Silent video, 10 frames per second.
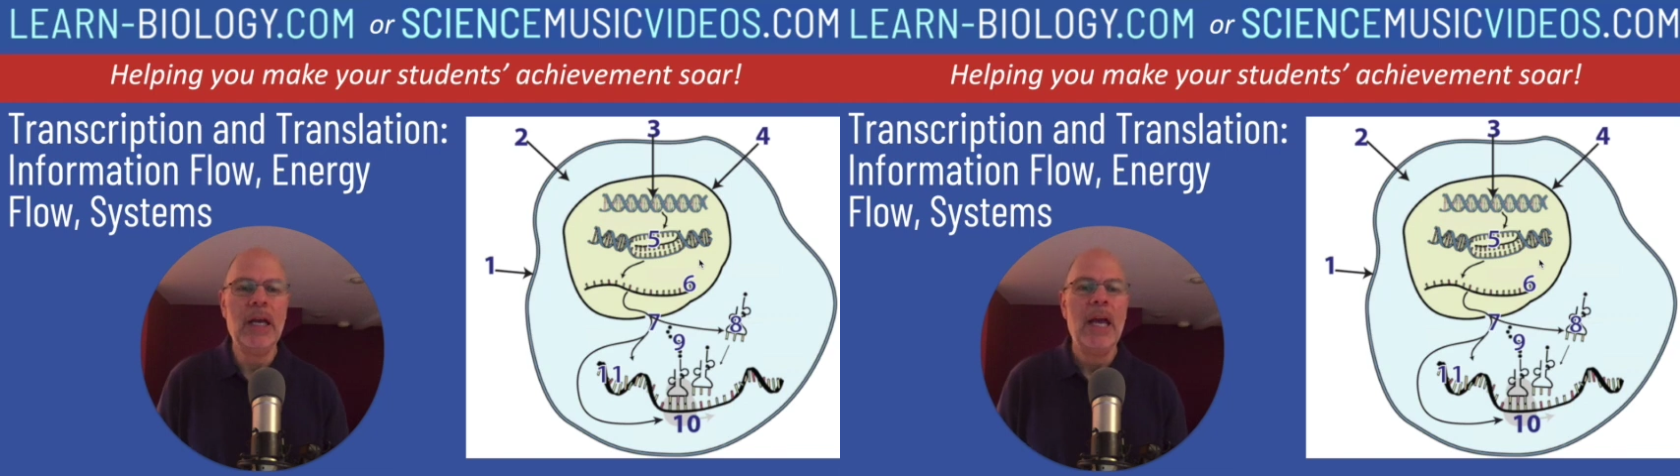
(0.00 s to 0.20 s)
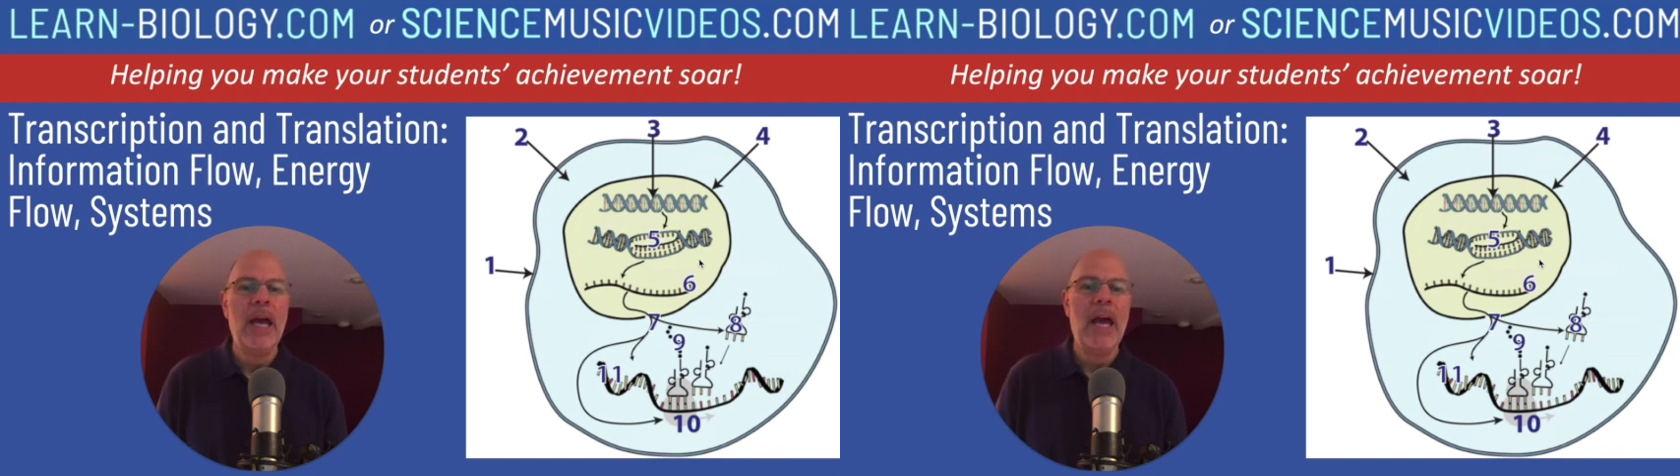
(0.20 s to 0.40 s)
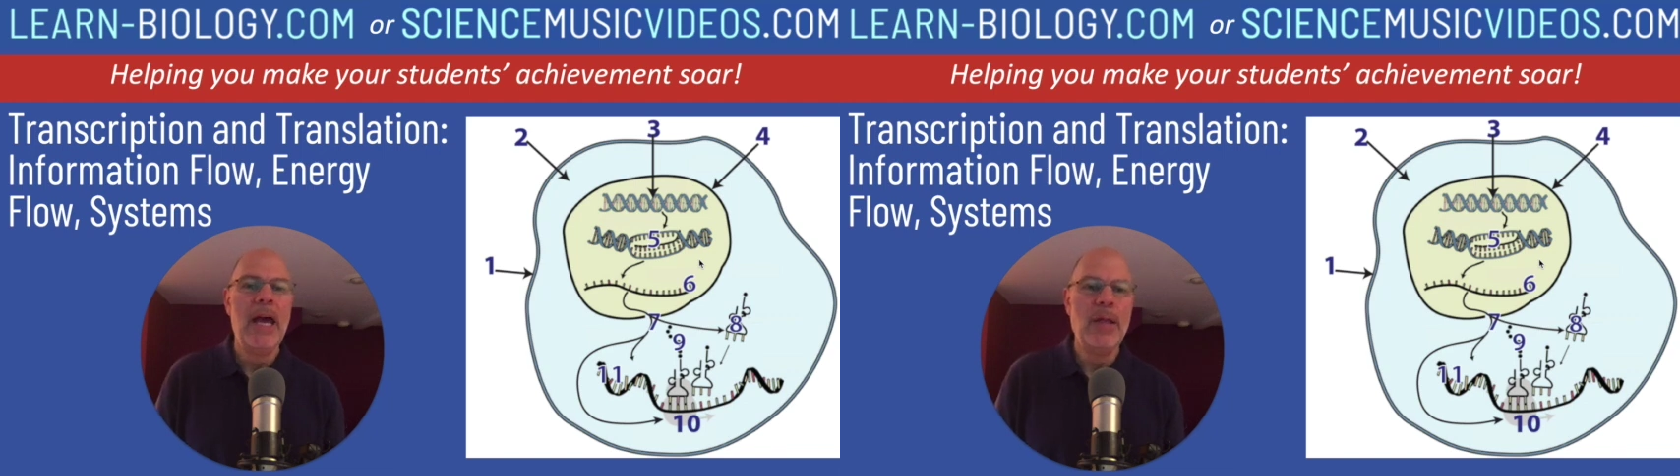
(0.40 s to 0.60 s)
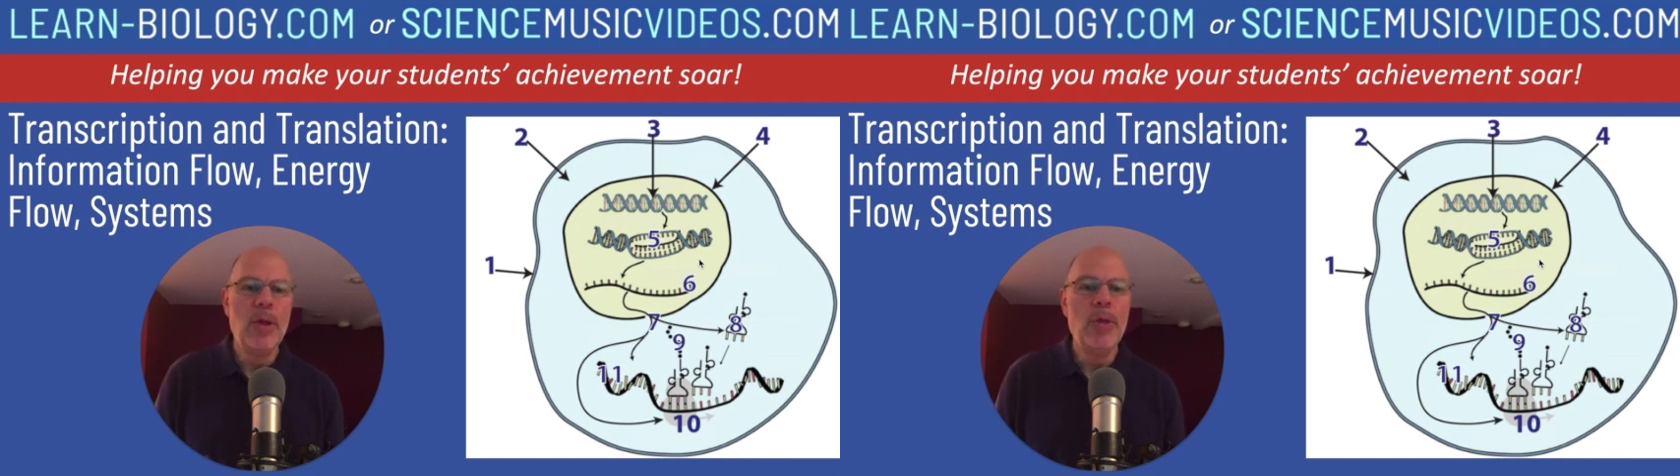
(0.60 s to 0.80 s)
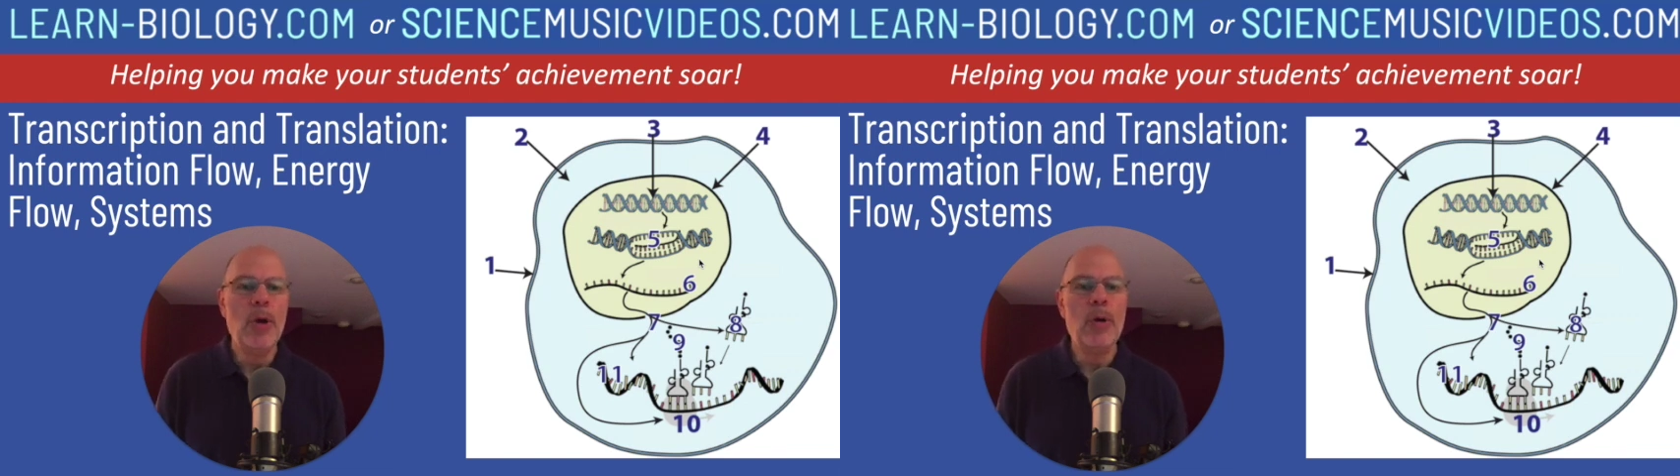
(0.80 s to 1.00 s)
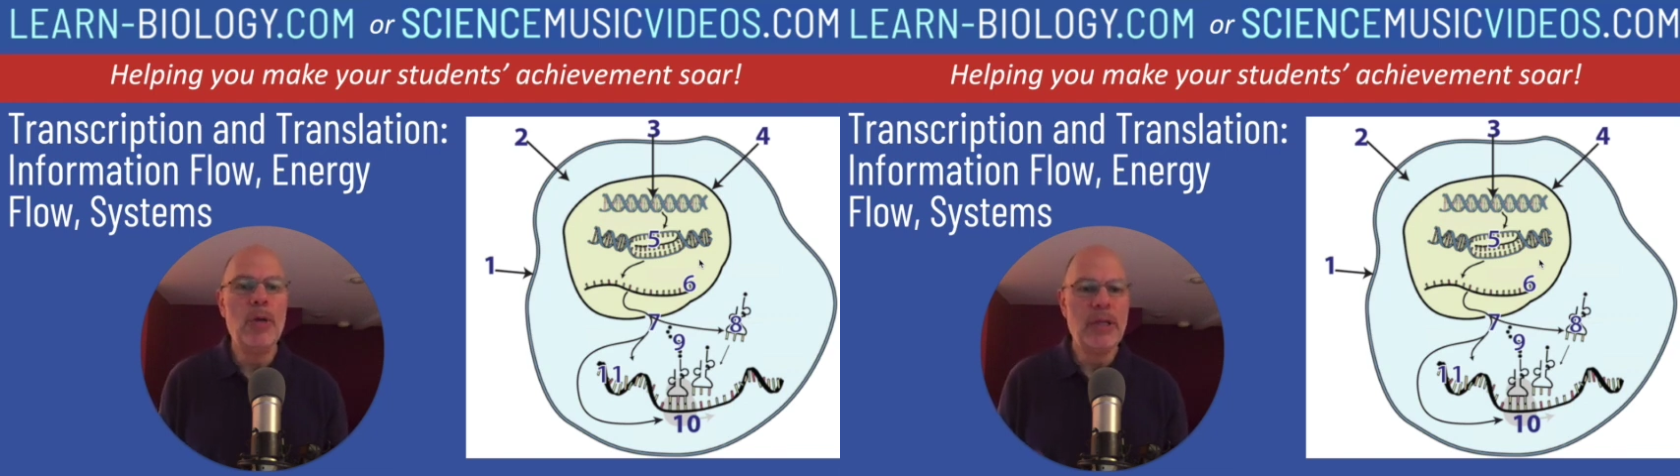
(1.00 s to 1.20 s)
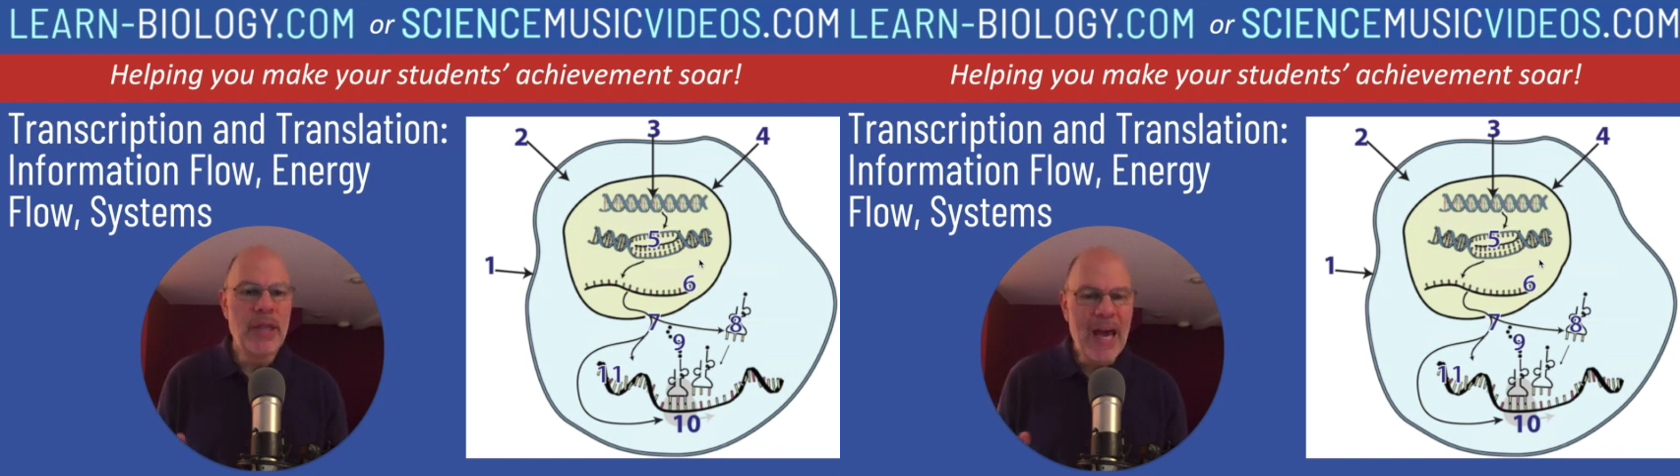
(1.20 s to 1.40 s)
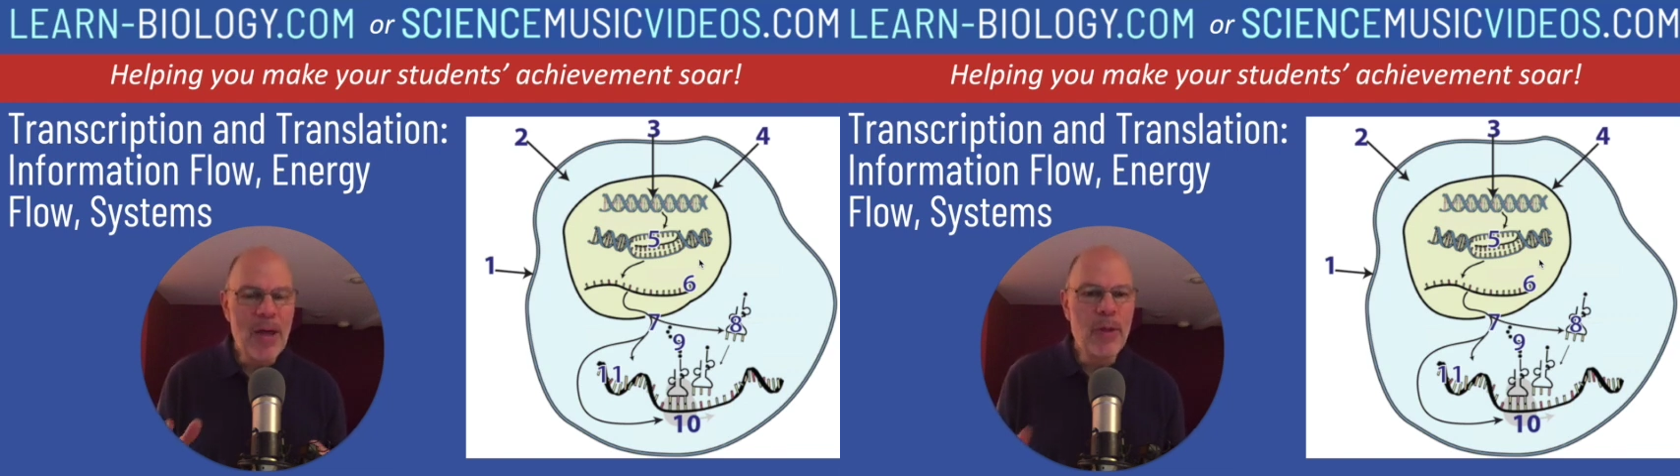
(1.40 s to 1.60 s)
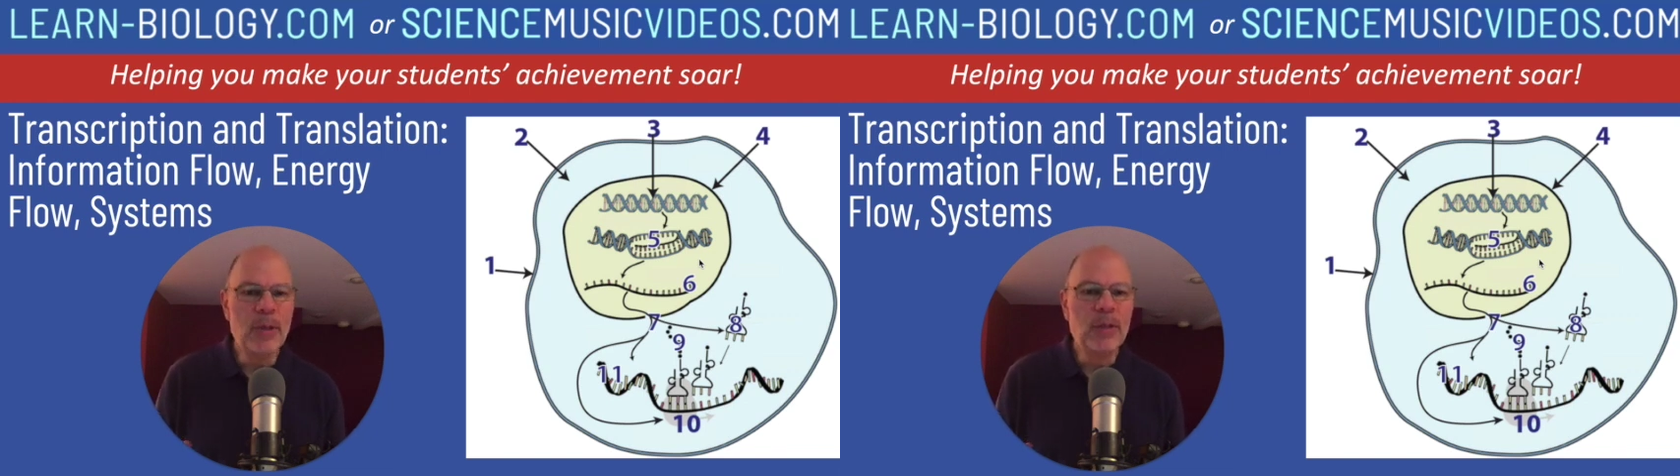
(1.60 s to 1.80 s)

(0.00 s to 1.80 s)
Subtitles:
and those